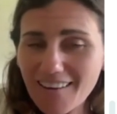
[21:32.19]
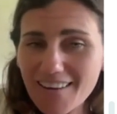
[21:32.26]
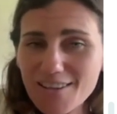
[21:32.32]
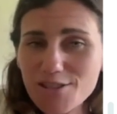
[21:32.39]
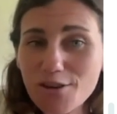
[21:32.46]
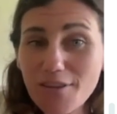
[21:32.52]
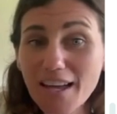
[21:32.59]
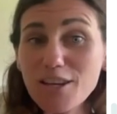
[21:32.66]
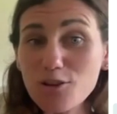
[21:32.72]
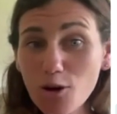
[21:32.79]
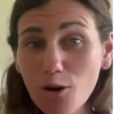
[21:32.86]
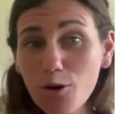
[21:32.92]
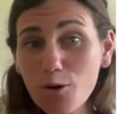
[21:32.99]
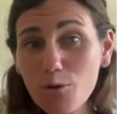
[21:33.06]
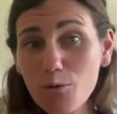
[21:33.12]
So they
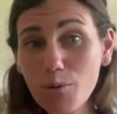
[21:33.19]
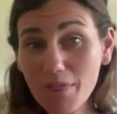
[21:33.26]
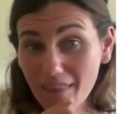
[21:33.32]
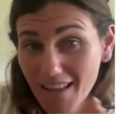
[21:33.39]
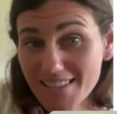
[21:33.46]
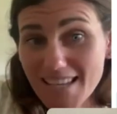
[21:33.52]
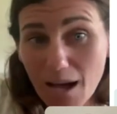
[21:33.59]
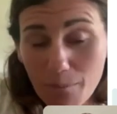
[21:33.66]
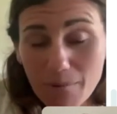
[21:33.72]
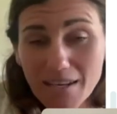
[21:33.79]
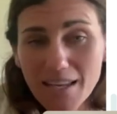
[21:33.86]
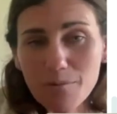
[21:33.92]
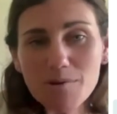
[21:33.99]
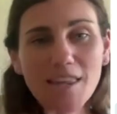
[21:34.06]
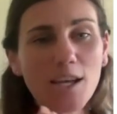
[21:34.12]
know when that's
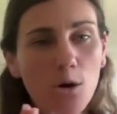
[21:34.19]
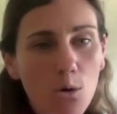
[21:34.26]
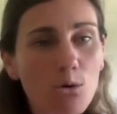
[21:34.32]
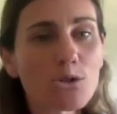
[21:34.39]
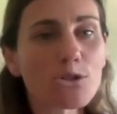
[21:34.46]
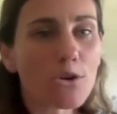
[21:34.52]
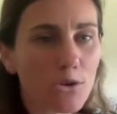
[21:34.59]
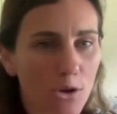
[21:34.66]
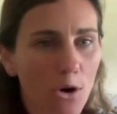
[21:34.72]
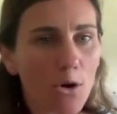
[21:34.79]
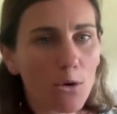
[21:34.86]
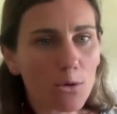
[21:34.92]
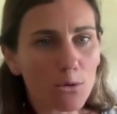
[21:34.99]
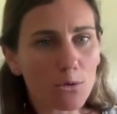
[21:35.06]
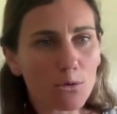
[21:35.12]
happening, but they also
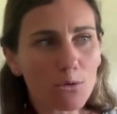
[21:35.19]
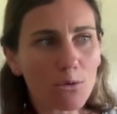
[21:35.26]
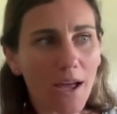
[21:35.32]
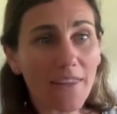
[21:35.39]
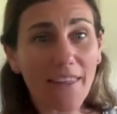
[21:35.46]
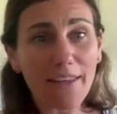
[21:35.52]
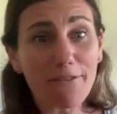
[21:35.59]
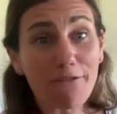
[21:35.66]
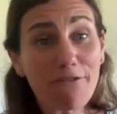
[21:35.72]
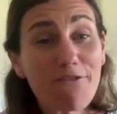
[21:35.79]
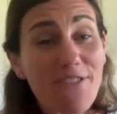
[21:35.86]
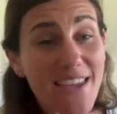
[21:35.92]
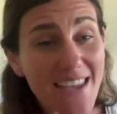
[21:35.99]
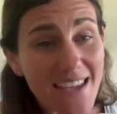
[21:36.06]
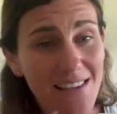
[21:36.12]
know and they
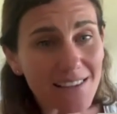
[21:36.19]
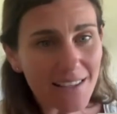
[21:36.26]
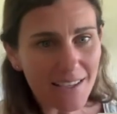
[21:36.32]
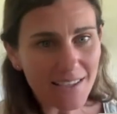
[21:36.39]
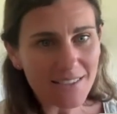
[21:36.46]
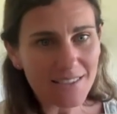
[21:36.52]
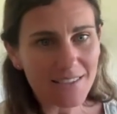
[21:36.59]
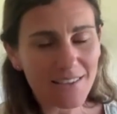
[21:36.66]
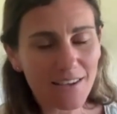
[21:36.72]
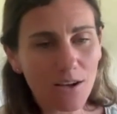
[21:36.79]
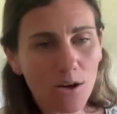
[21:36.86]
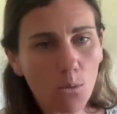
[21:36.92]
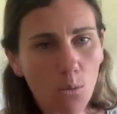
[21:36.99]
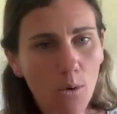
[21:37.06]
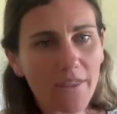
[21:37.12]
feel it
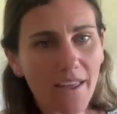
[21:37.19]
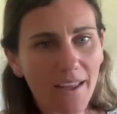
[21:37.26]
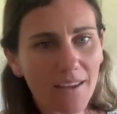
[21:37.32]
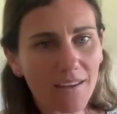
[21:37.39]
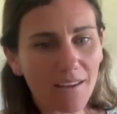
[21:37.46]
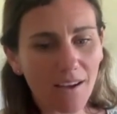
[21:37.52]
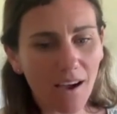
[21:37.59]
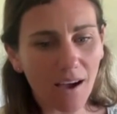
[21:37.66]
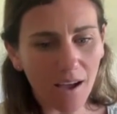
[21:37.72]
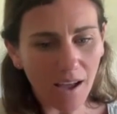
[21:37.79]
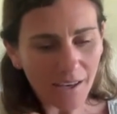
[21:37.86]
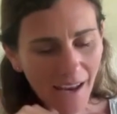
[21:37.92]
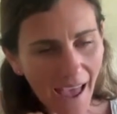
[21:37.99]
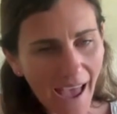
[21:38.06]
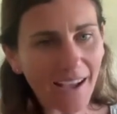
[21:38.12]
when they are
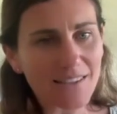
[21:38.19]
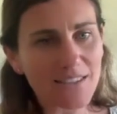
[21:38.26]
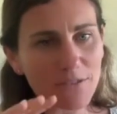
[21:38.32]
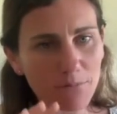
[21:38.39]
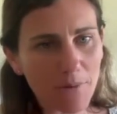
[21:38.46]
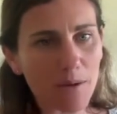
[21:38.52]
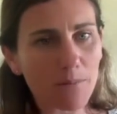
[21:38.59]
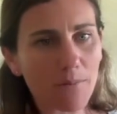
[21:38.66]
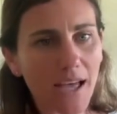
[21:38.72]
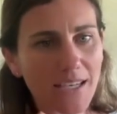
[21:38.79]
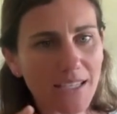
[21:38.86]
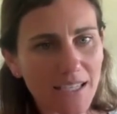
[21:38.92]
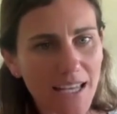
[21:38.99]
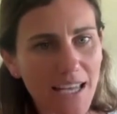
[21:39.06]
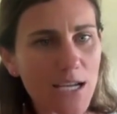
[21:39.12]
an active member and
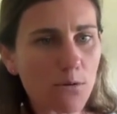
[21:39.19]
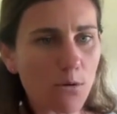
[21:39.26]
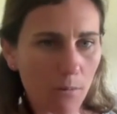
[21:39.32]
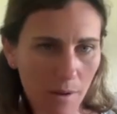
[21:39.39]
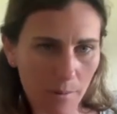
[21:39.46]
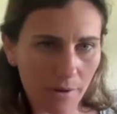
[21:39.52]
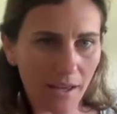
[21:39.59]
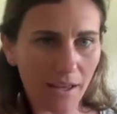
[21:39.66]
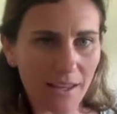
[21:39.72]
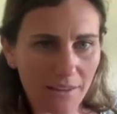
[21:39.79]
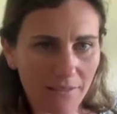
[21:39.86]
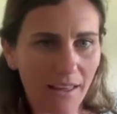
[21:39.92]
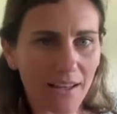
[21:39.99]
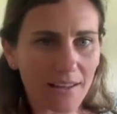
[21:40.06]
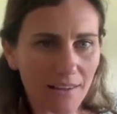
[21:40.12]
an equal member in
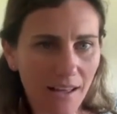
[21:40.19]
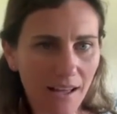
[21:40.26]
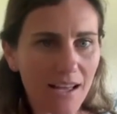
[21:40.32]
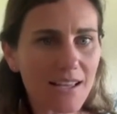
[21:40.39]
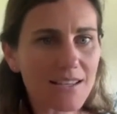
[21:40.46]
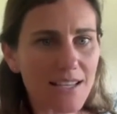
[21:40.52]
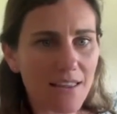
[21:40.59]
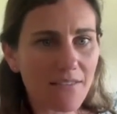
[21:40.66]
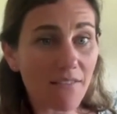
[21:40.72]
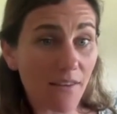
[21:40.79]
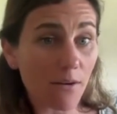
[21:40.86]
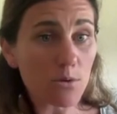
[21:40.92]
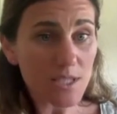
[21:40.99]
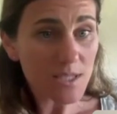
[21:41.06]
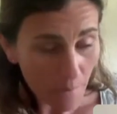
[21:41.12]
that class, and that
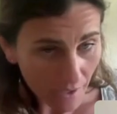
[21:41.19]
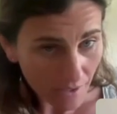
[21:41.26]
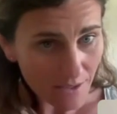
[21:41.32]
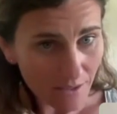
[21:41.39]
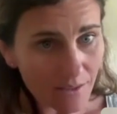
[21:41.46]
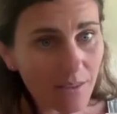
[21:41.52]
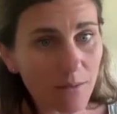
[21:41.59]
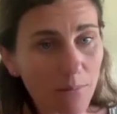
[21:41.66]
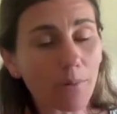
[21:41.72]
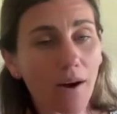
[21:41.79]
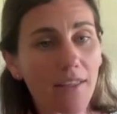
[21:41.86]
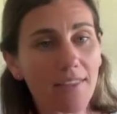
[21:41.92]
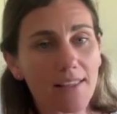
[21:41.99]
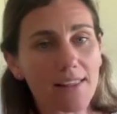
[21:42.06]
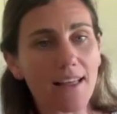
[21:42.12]
they're respected
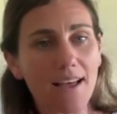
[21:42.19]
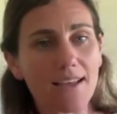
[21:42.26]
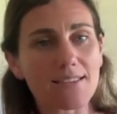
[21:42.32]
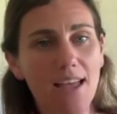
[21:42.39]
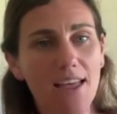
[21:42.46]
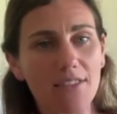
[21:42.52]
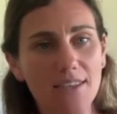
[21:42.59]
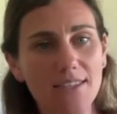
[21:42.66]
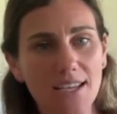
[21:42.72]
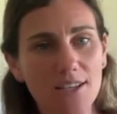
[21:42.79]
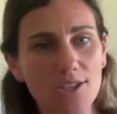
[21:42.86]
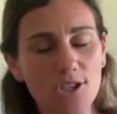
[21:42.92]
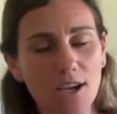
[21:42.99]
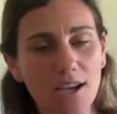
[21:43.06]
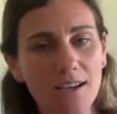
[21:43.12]
by the class and the
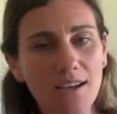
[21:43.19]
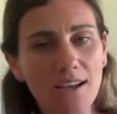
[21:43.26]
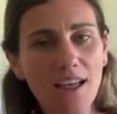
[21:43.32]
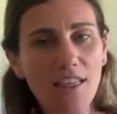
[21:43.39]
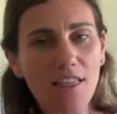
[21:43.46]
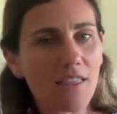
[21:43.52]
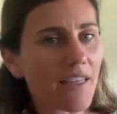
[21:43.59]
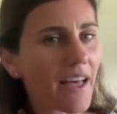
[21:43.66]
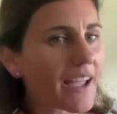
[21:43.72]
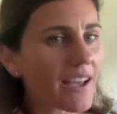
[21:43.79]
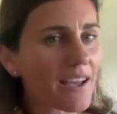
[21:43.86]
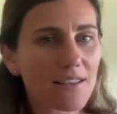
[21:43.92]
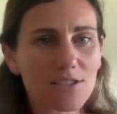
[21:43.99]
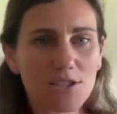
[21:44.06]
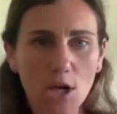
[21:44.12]
teacher. They
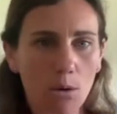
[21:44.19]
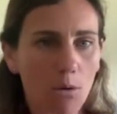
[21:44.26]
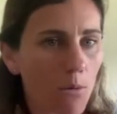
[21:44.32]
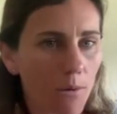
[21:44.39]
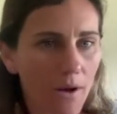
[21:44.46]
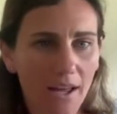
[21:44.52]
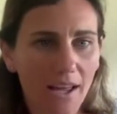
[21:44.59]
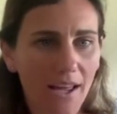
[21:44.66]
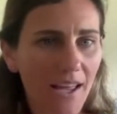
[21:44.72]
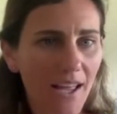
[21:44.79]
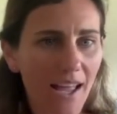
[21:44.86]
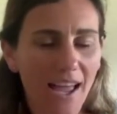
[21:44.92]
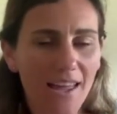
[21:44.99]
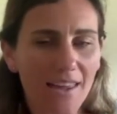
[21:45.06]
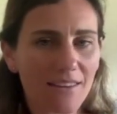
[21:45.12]
are so aware,
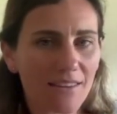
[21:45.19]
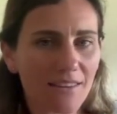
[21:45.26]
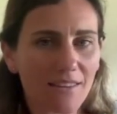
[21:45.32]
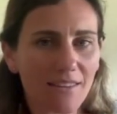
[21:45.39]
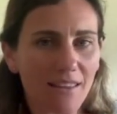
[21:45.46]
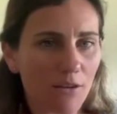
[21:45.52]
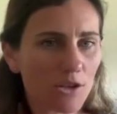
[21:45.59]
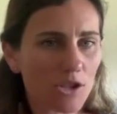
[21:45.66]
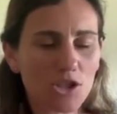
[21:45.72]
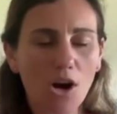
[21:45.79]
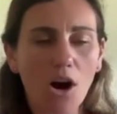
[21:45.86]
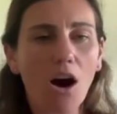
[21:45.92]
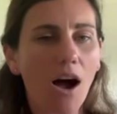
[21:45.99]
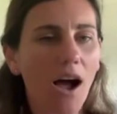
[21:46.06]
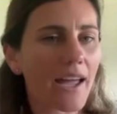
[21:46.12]
and their
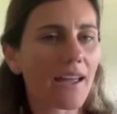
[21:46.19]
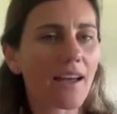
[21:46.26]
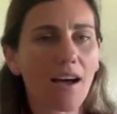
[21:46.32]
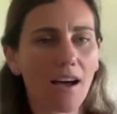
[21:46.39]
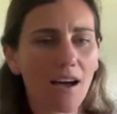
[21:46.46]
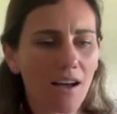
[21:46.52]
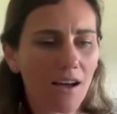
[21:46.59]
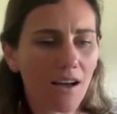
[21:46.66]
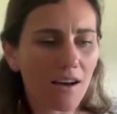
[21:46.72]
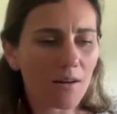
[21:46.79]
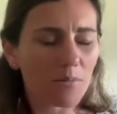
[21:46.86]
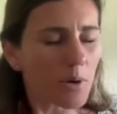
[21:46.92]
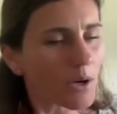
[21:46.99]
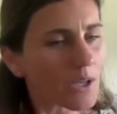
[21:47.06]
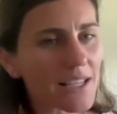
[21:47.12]
entire
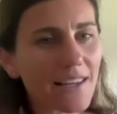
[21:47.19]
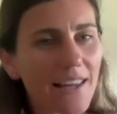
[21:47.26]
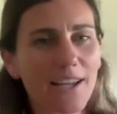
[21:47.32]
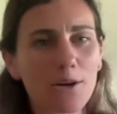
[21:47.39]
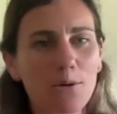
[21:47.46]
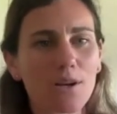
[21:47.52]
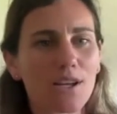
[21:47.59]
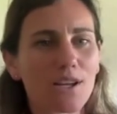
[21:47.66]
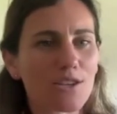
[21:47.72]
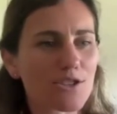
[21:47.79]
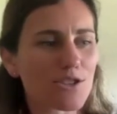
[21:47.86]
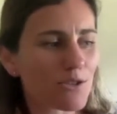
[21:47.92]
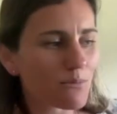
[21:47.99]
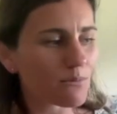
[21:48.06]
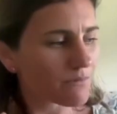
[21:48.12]
body
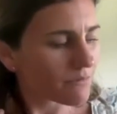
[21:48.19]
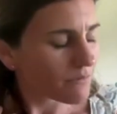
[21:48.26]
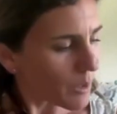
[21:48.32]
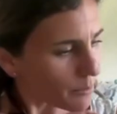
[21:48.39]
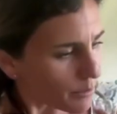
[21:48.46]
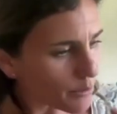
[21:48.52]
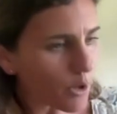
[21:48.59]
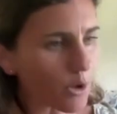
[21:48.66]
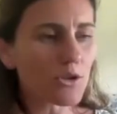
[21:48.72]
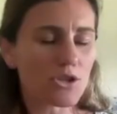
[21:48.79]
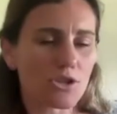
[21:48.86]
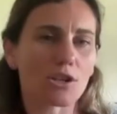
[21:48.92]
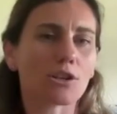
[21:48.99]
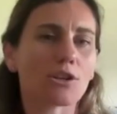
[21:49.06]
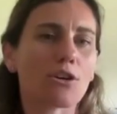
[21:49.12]
language, approach
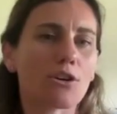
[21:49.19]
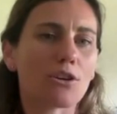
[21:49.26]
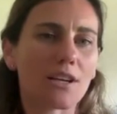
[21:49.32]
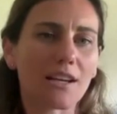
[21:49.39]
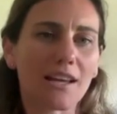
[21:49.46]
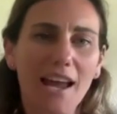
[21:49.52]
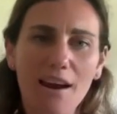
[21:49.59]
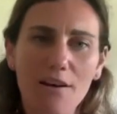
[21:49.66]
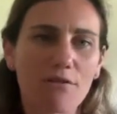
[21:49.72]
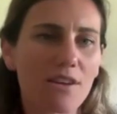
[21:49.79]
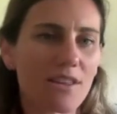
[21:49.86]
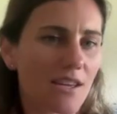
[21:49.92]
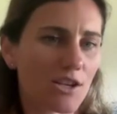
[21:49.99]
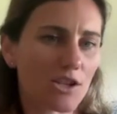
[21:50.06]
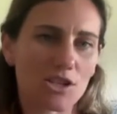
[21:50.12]
to learning,
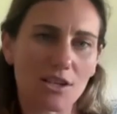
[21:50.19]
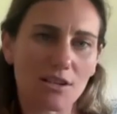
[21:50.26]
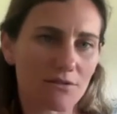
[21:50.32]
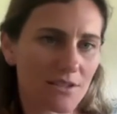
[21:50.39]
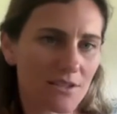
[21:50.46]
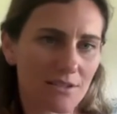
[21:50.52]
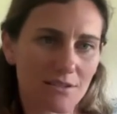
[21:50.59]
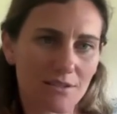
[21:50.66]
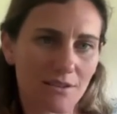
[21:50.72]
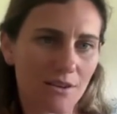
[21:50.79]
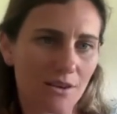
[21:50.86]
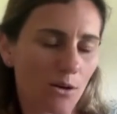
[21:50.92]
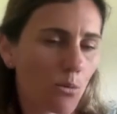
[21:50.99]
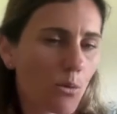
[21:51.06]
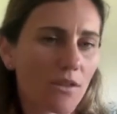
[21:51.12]
everything shifts
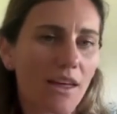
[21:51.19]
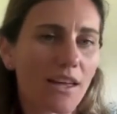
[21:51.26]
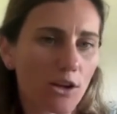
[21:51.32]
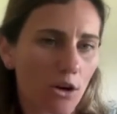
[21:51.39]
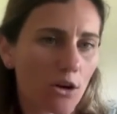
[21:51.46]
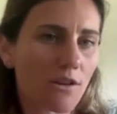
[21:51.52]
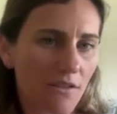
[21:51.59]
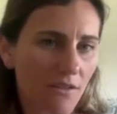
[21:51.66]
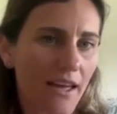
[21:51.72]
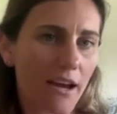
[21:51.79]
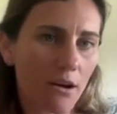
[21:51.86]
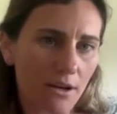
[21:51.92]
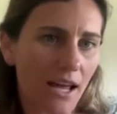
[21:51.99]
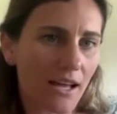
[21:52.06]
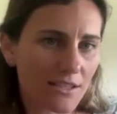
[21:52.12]
when they know that they
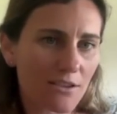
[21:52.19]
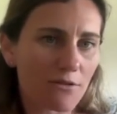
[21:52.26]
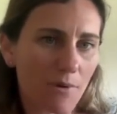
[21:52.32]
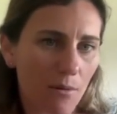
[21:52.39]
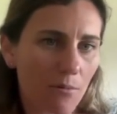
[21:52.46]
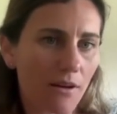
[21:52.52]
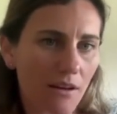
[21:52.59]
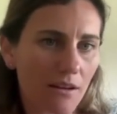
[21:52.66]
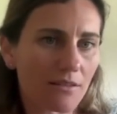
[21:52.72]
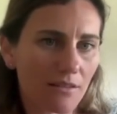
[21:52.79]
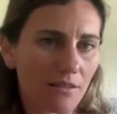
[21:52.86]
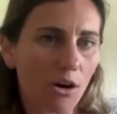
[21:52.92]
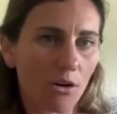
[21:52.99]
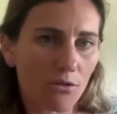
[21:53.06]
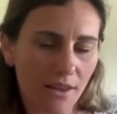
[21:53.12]
are an active member
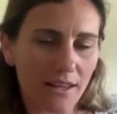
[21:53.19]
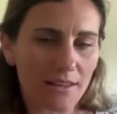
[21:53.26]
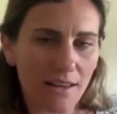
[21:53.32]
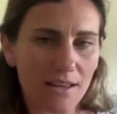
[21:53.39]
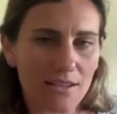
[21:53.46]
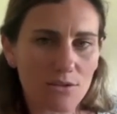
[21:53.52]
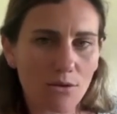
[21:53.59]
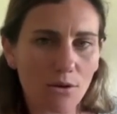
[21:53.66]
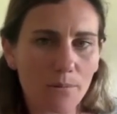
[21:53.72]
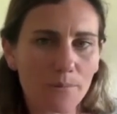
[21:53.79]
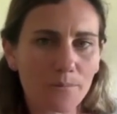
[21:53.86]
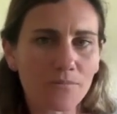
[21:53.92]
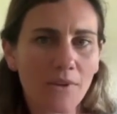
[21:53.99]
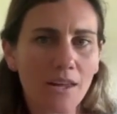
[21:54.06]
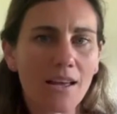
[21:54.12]
of that classroom.